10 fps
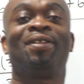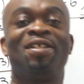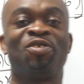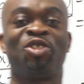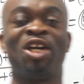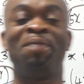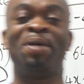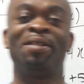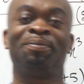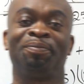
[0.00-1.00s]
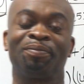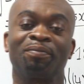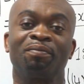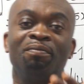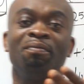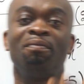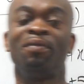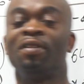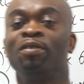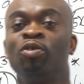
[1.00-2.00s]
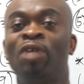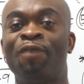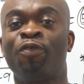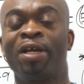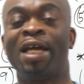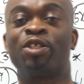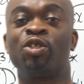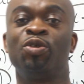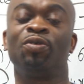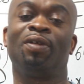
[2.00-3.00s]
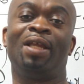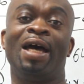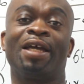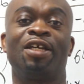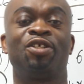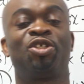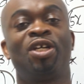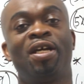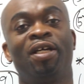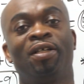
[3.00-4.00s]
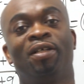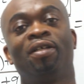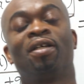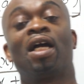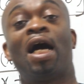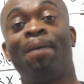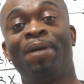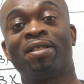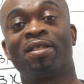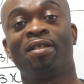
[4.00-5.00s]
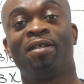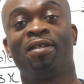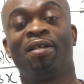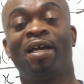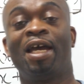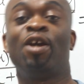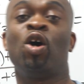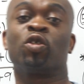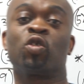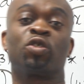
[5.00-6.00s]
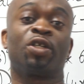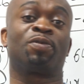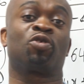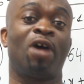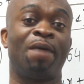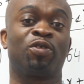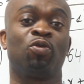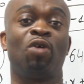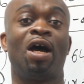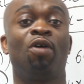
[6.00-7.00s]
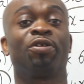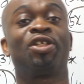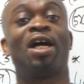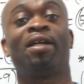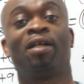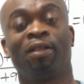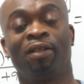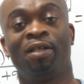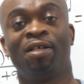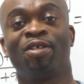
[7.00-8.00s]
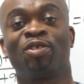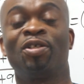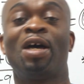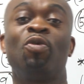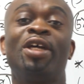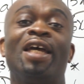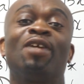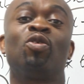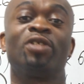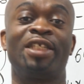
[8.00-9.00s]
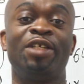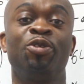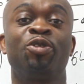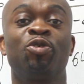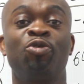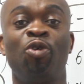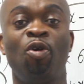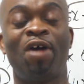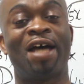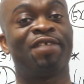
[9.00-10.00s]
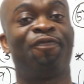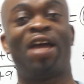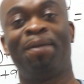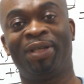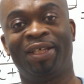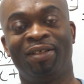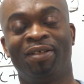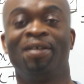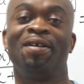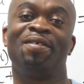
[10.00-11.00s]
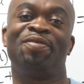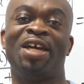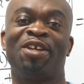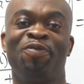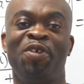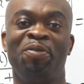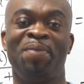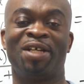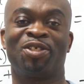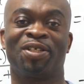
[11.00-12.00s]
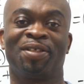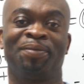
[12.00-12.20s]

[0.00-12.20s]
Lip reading: ladies and gentlemen, do not forget to like, share, comment, and also subscribe to our channel so that we can continue to grow as a family. Thank you very much.